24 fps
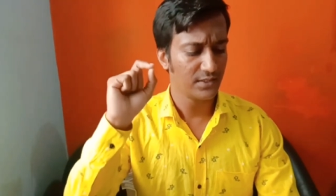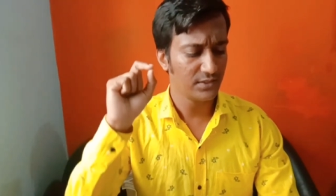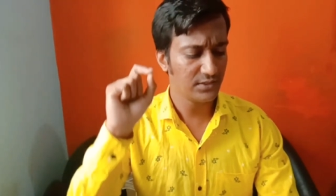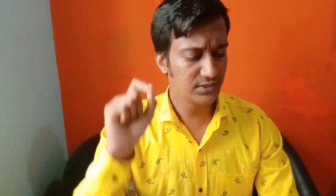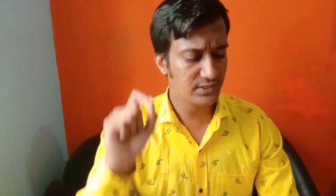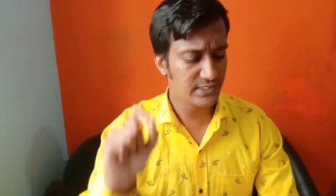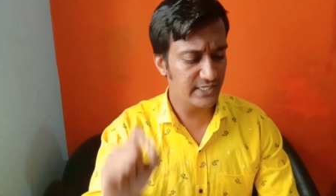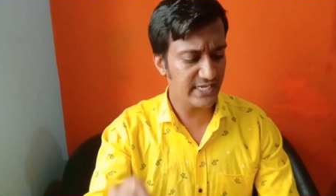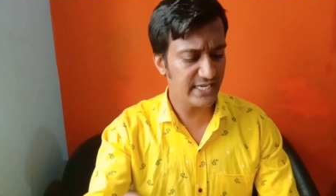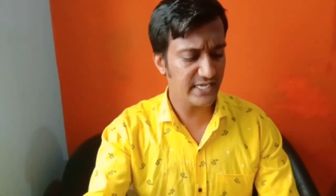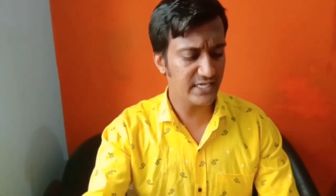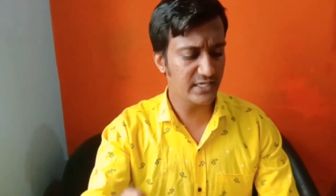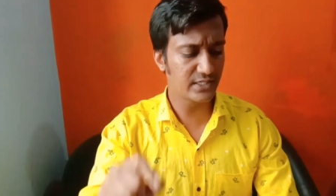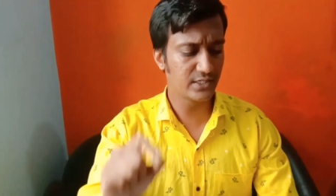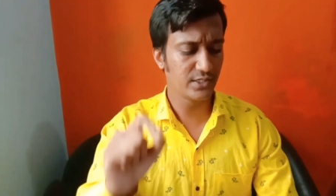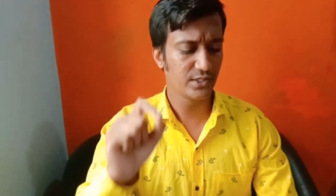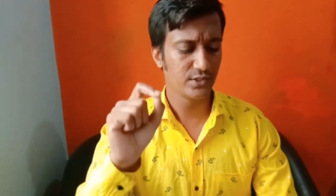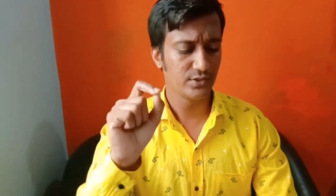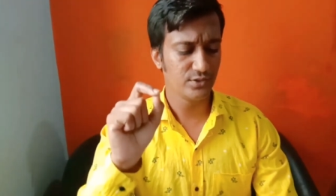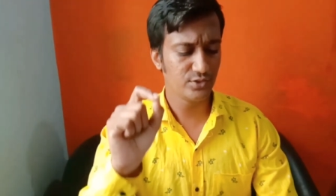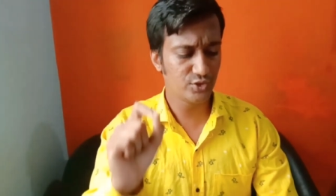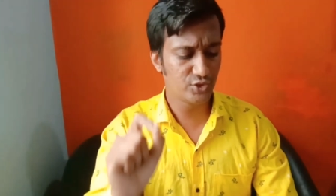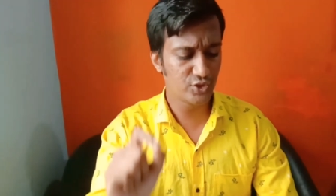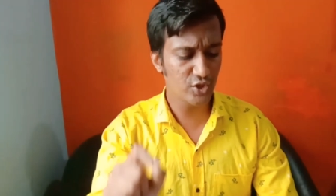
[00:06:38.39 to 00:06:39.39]
Dick,
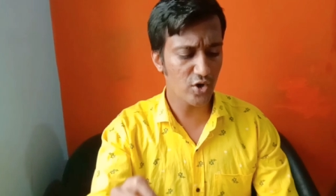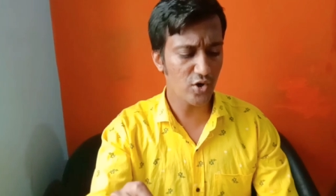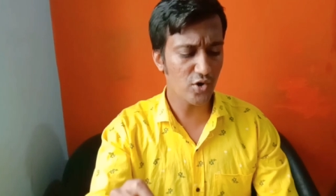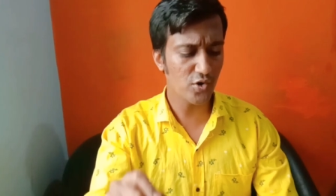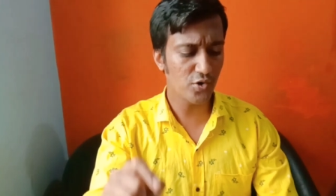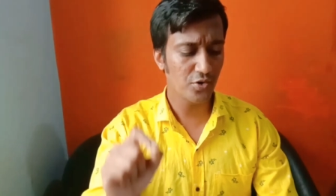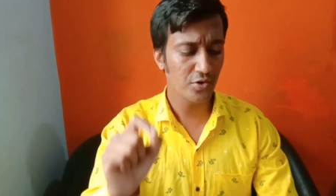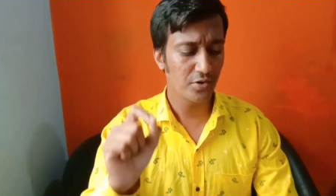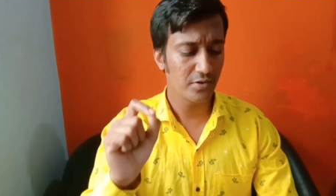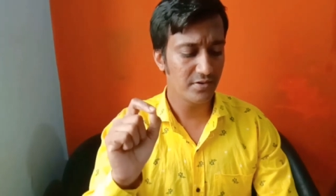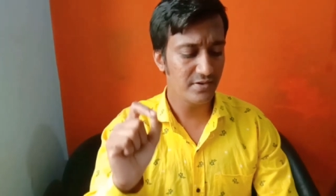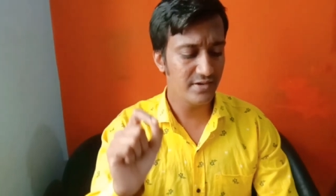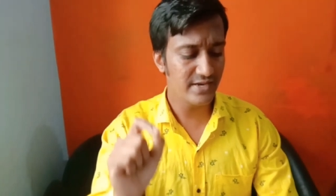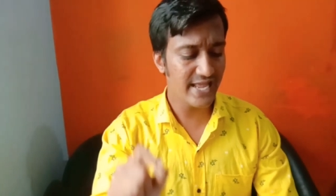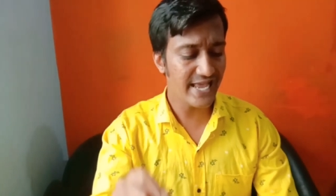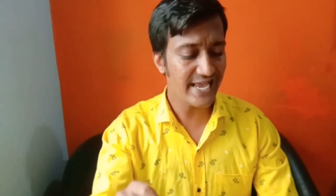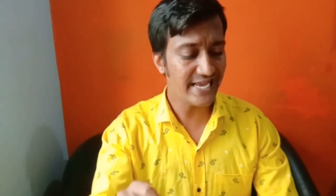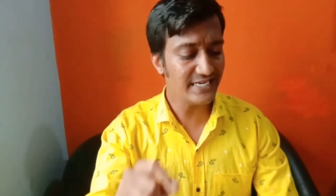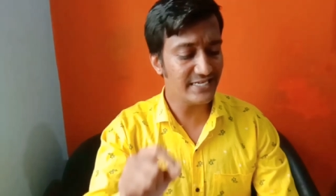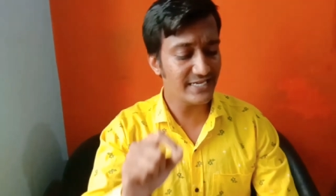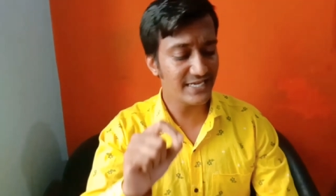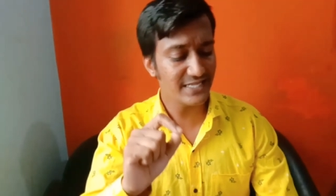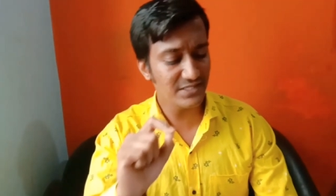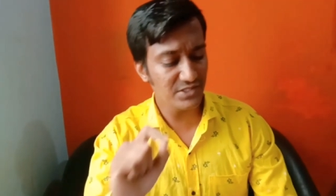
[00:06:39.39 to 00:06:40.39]
Joe,
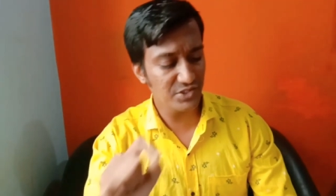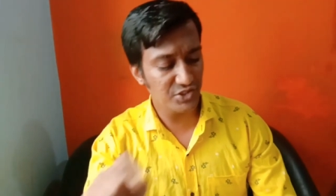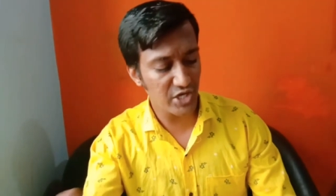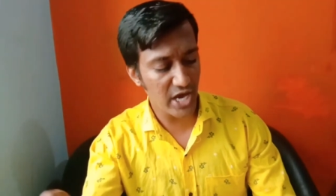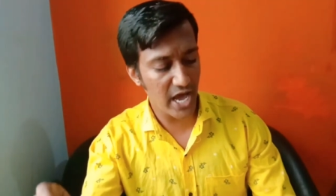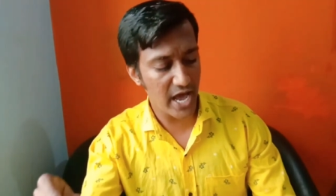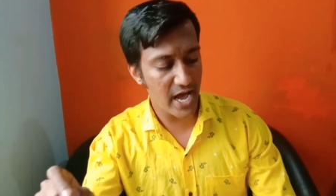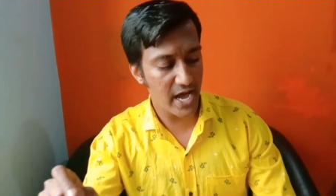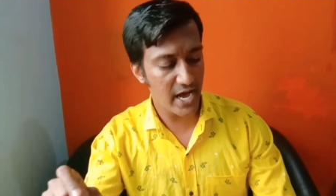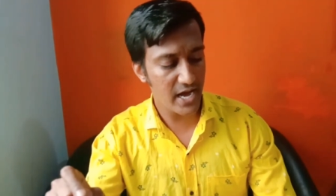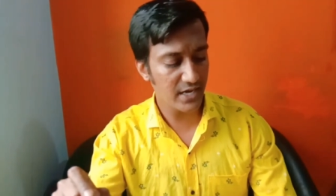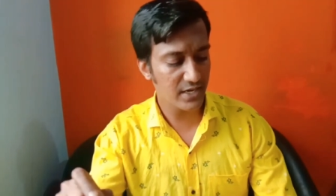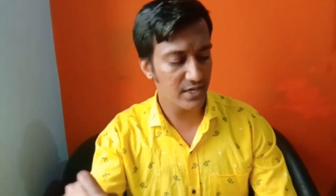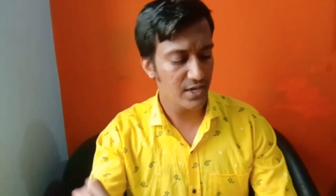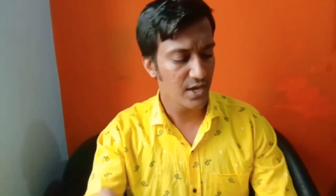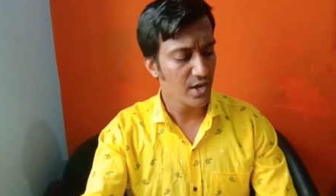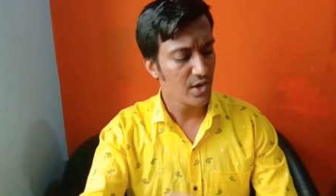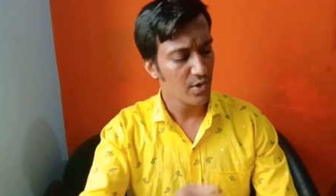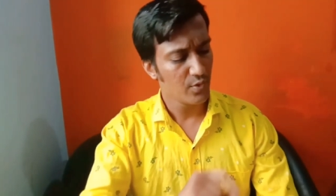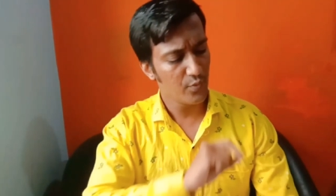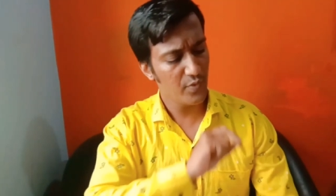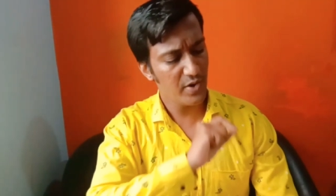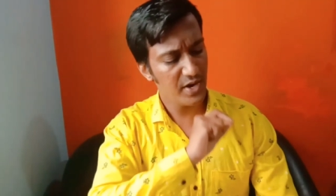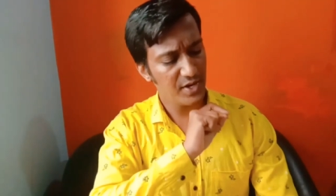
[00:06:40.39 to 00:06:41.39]
Ned and Jack
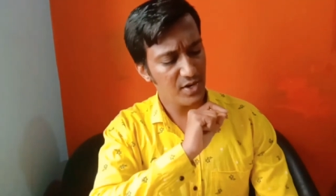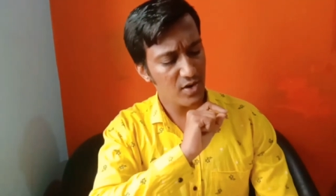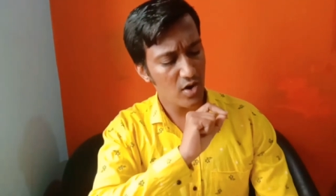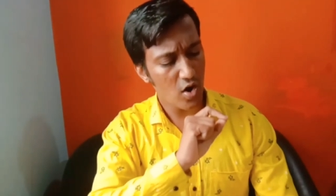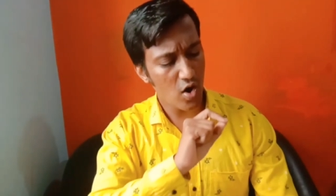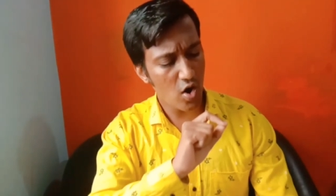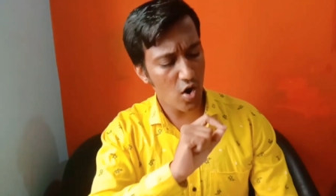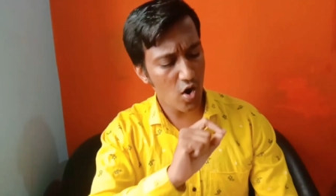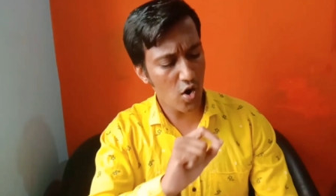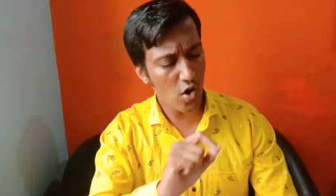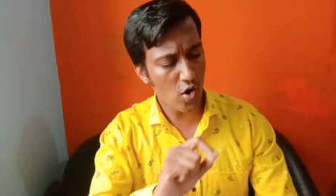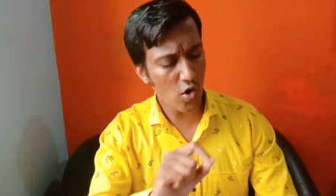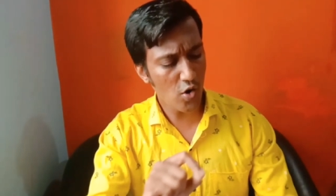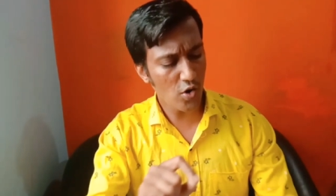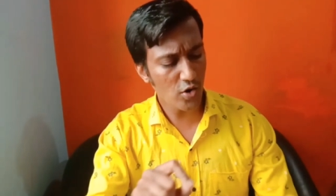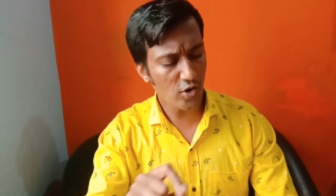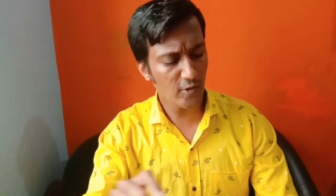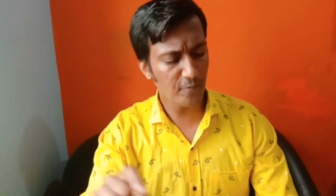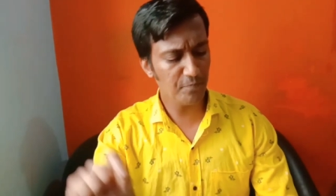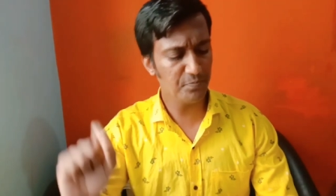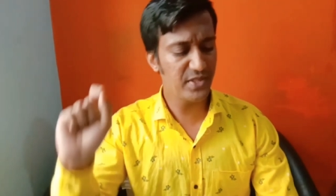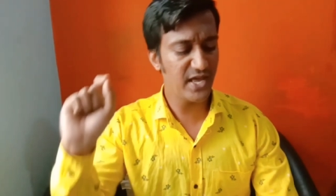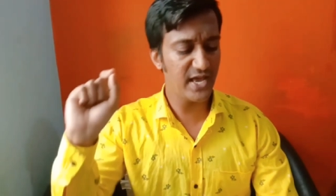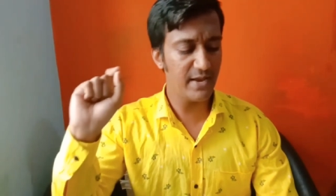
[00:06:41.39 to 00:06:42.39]
were
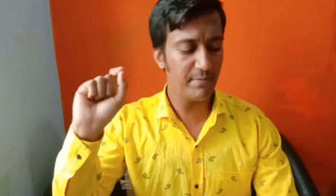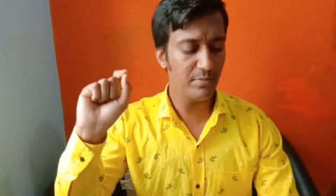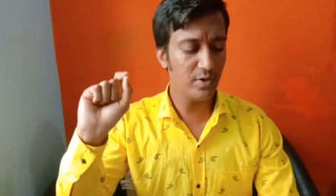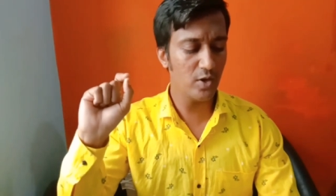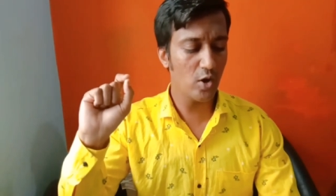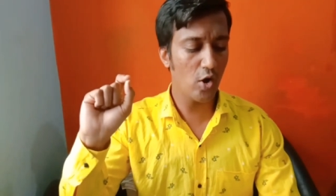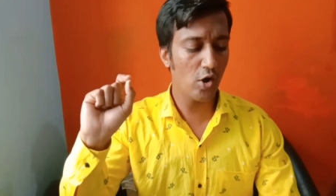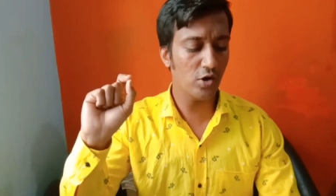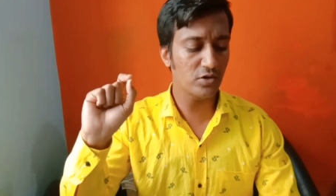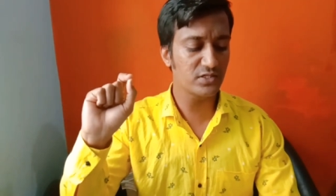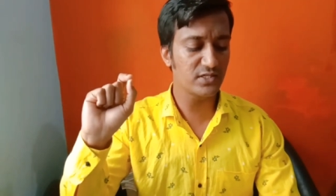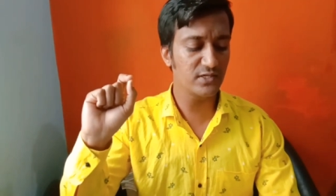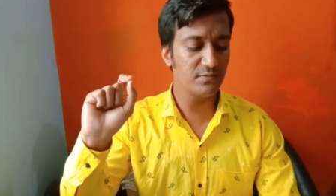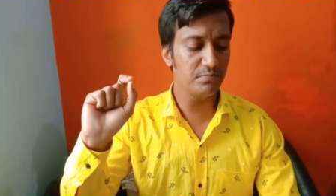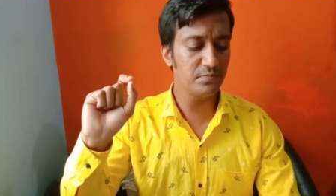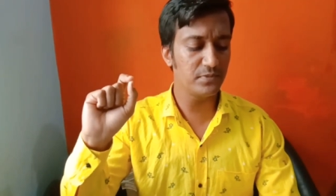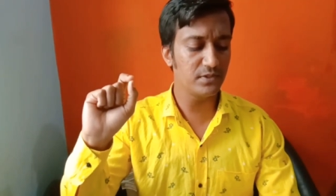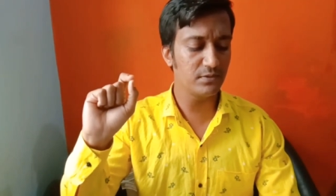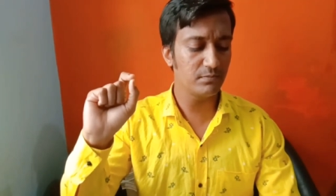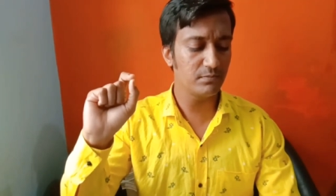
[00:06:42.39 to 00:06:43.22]
all of them locked in